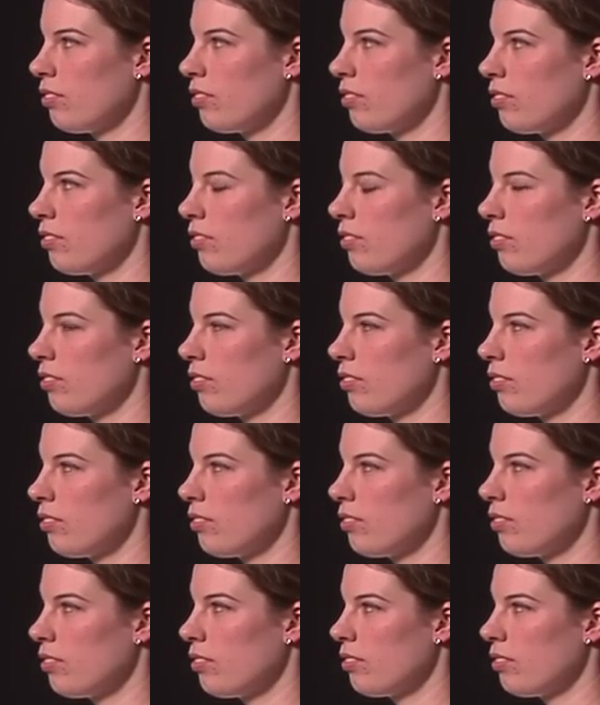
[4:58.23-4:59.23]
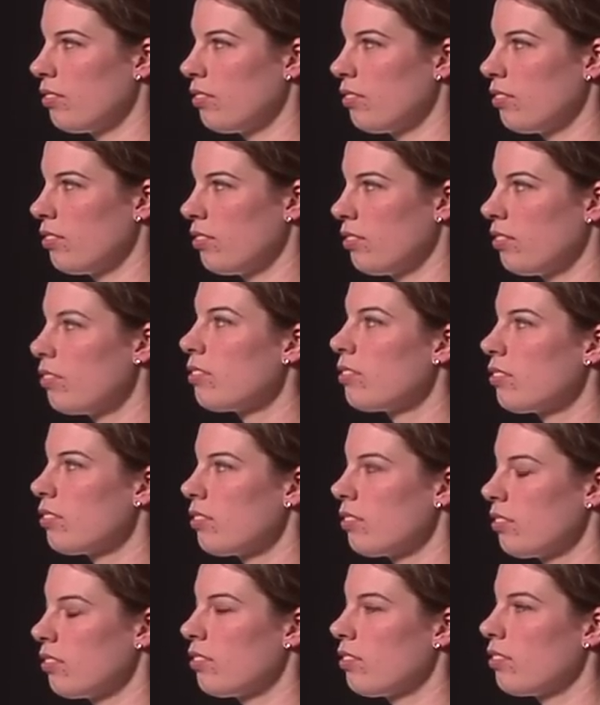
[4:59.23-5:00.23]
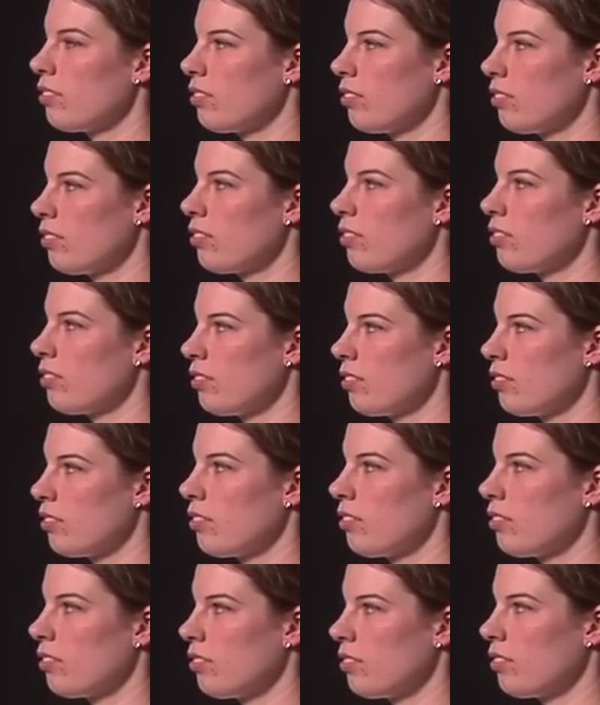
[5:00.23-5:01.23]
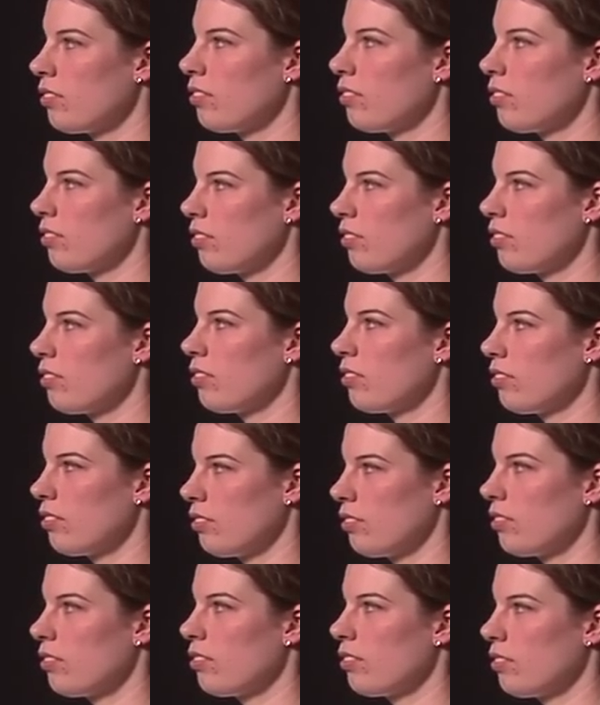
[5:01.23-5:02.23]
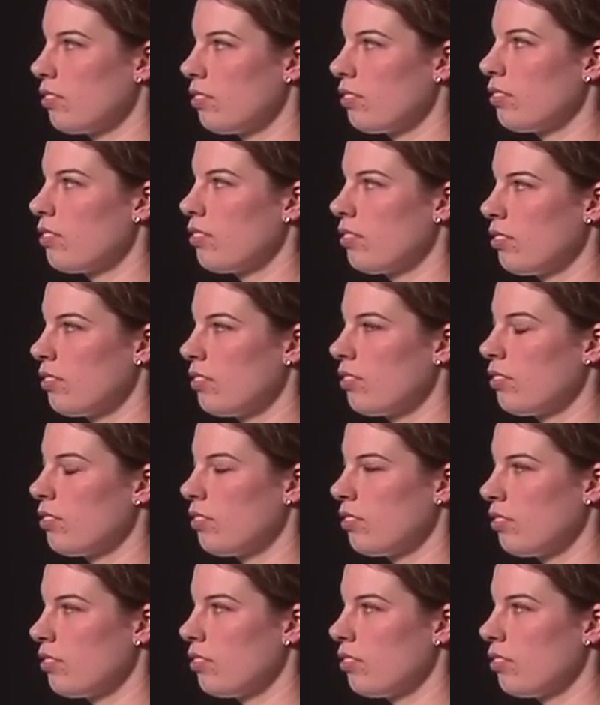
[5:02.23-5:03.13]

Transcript: [no speech]